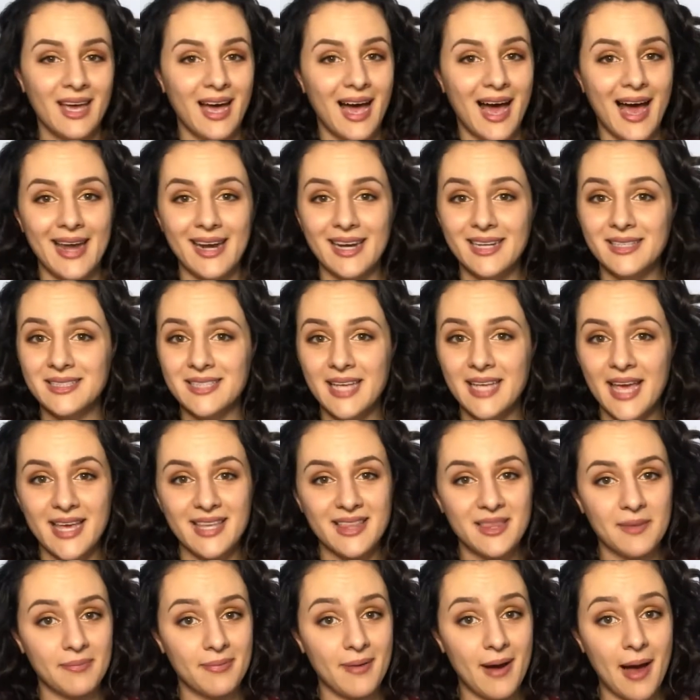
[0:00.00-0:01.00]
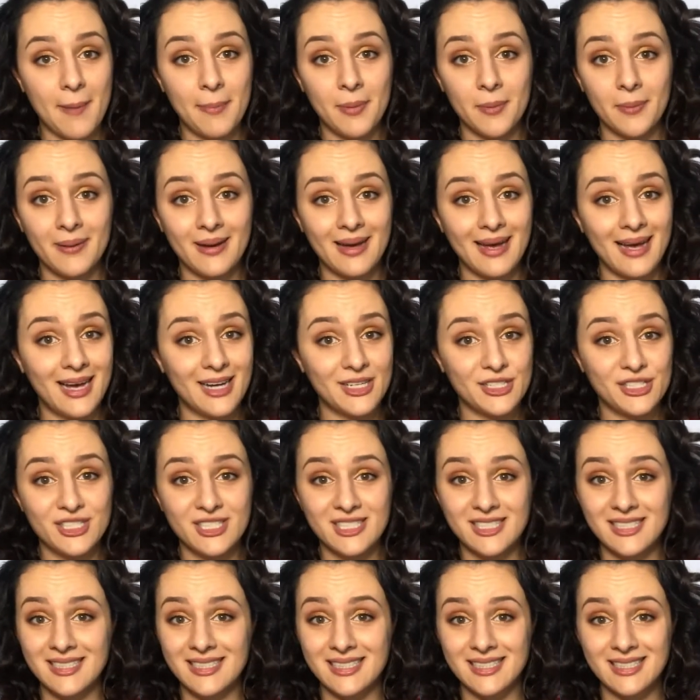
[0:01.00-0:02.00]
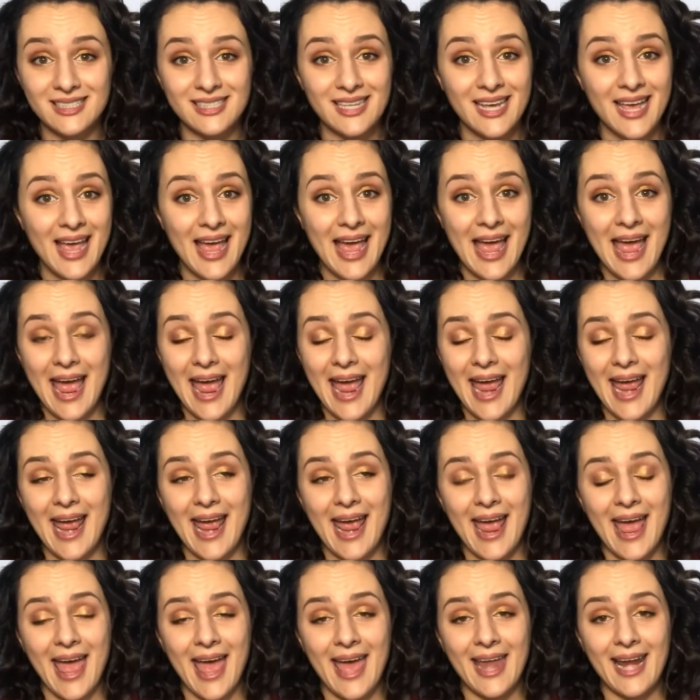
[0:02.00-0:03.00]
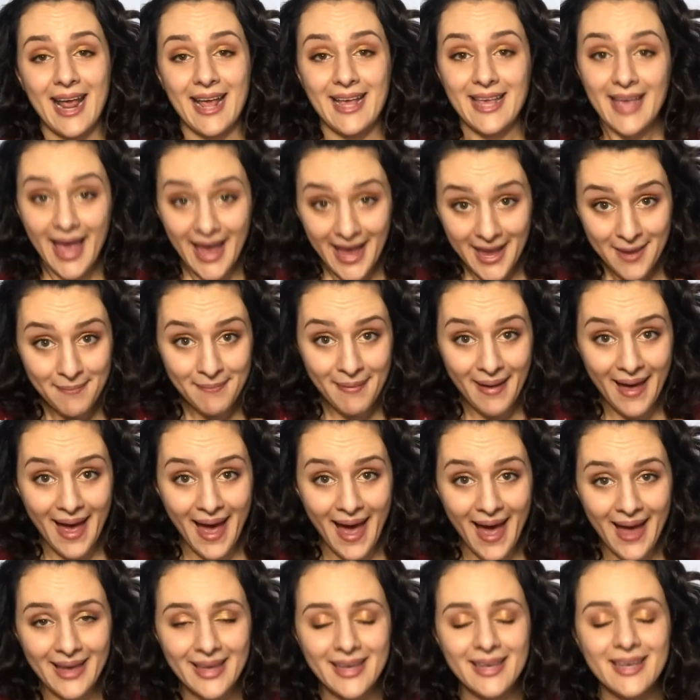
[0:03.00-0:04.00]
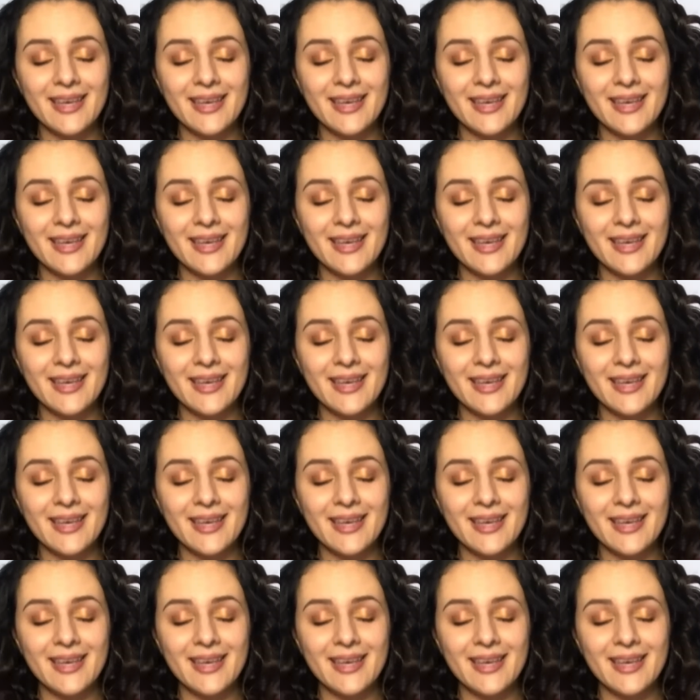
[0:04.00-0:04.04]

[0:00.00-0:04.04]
I didn't take the proper precautions, and I came back,